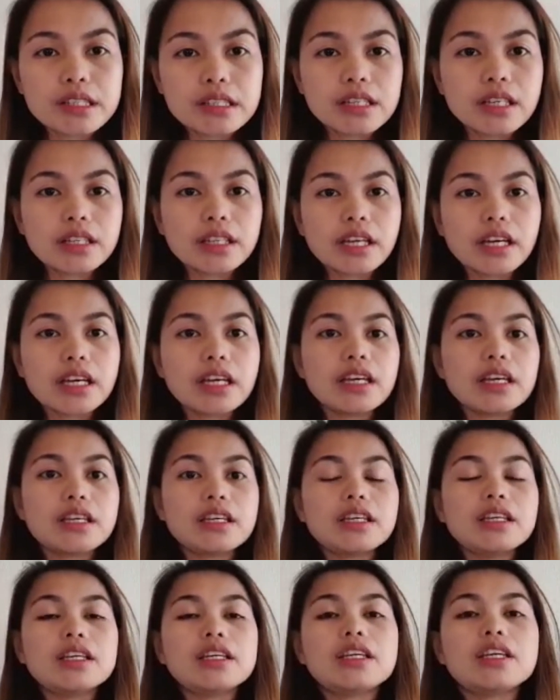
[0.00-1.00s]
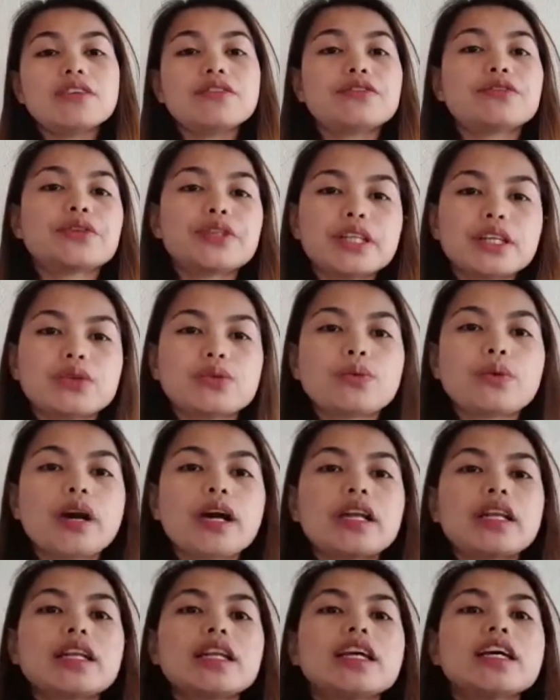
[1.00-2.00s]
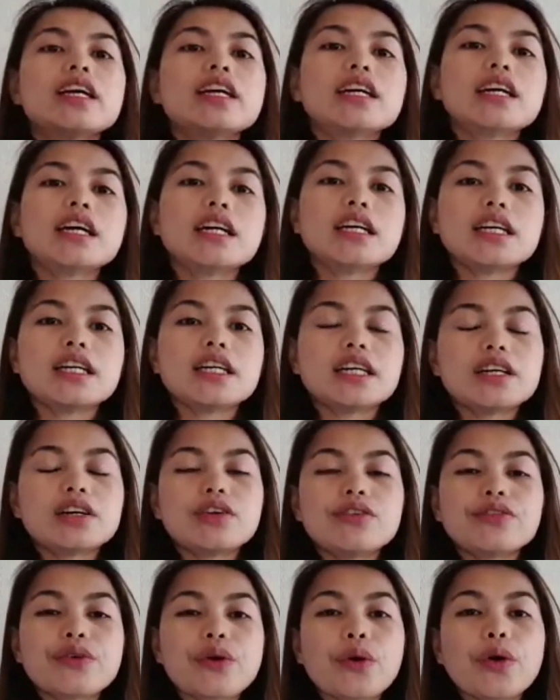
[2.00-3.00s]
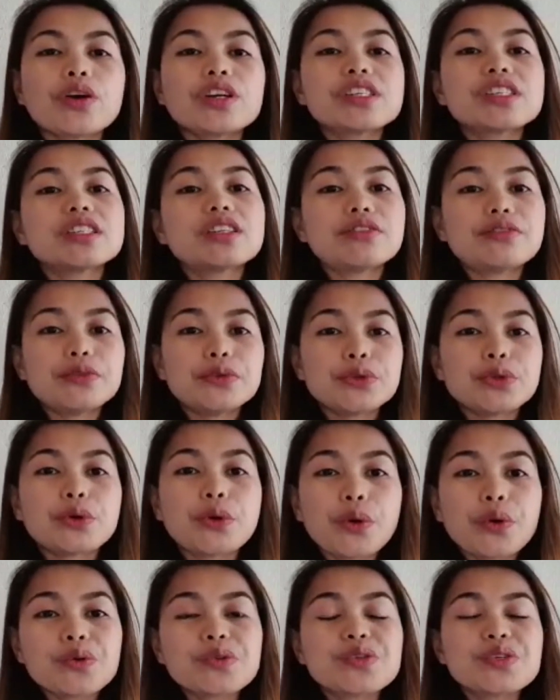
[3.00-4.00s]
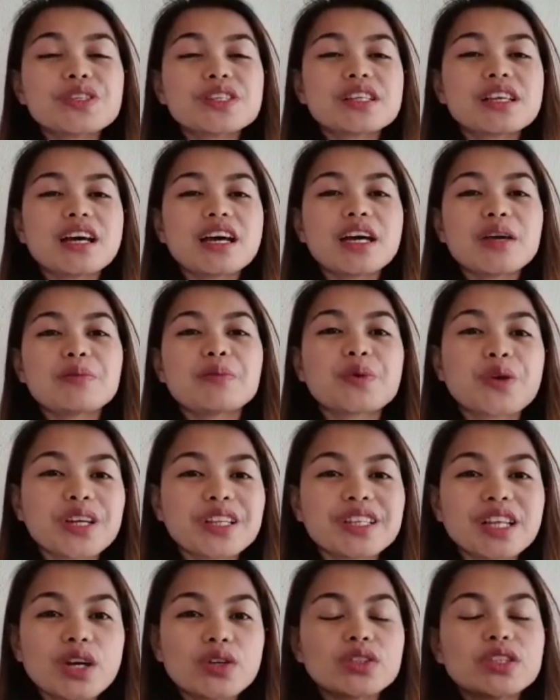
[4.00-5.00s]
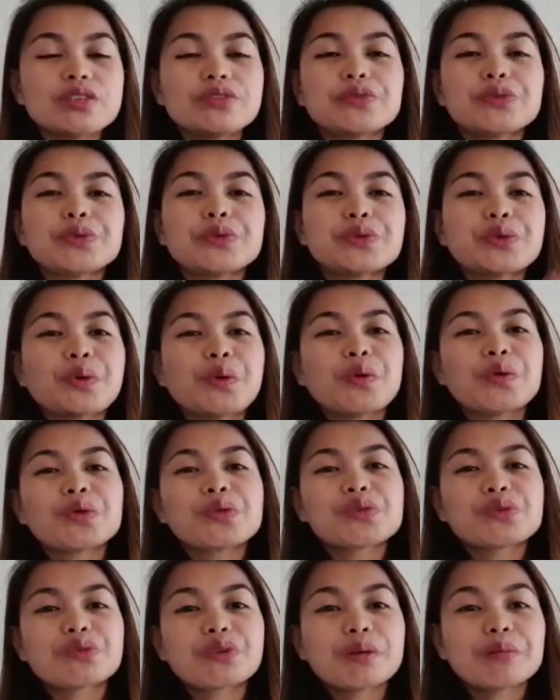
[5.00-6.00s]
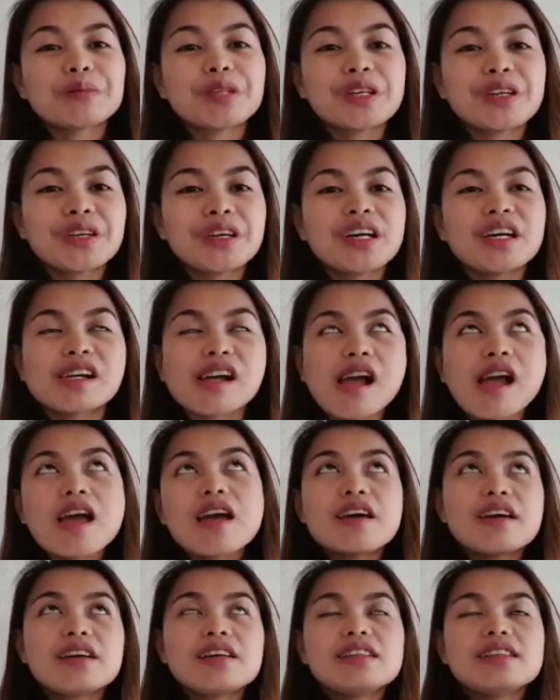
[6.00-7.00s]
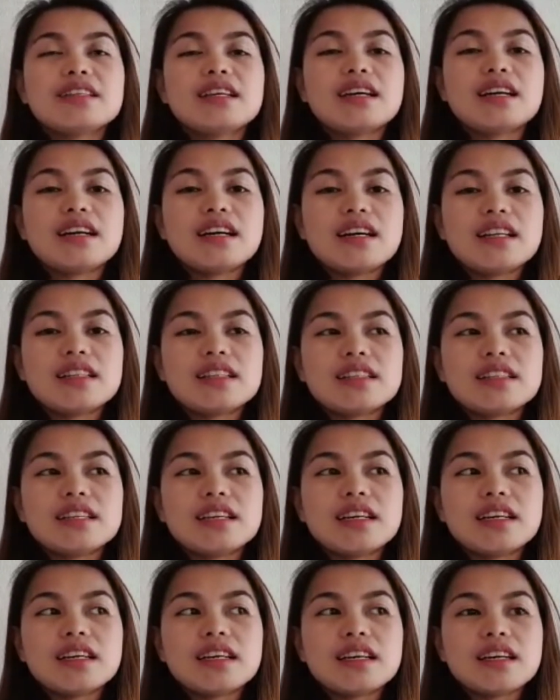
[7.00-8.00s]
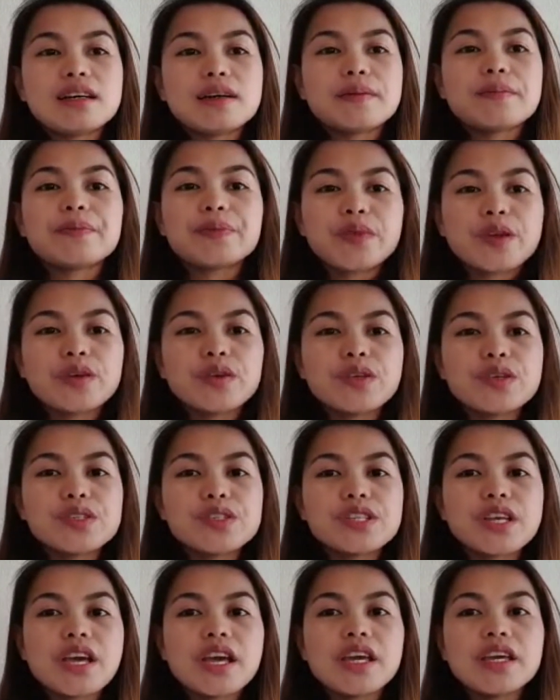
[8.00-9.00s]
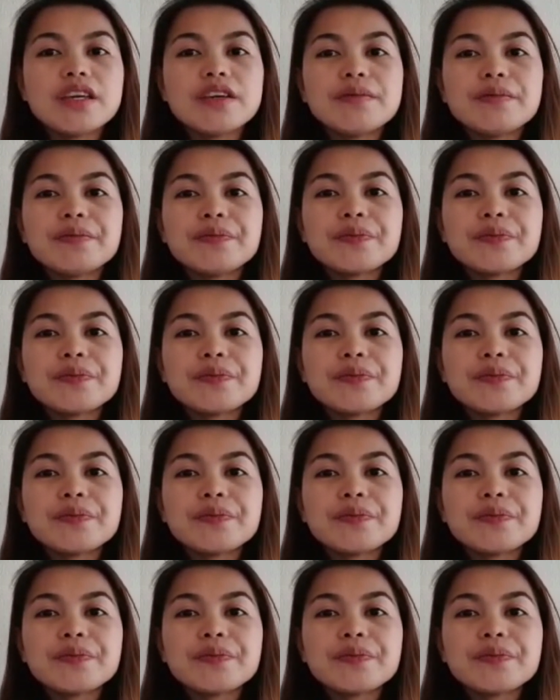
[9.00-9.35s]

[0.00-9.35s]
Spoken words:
that I give for that one? Of course, the photos. I print out the photos from the how do you say,